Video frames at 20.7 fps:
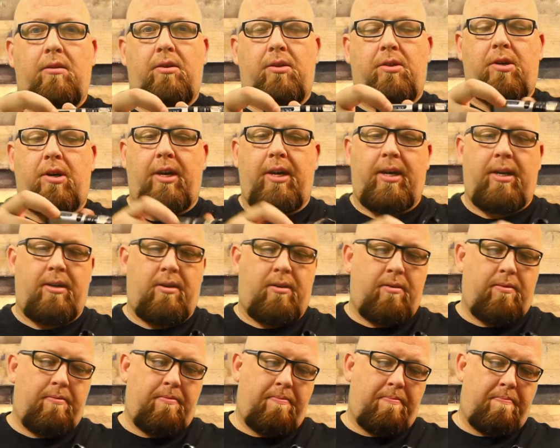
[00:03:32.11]

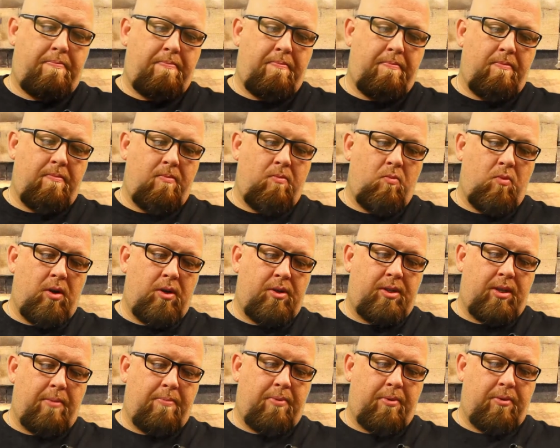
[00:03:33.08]
screen. Real
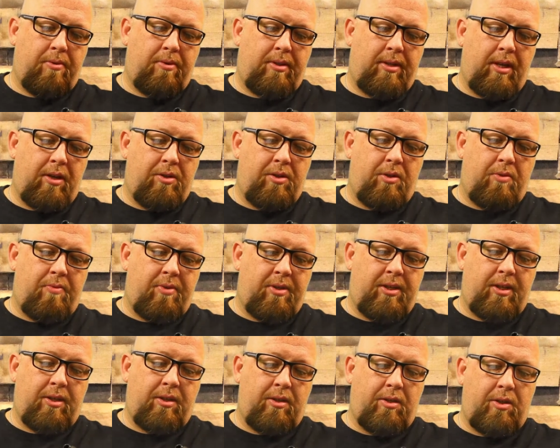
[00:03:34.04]
simple. Tells you the
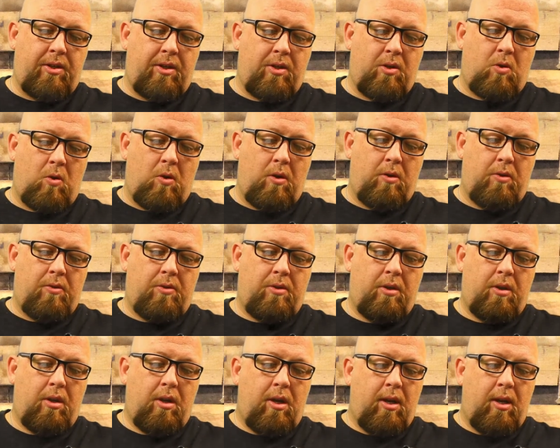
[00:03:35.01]
resistance of your coils.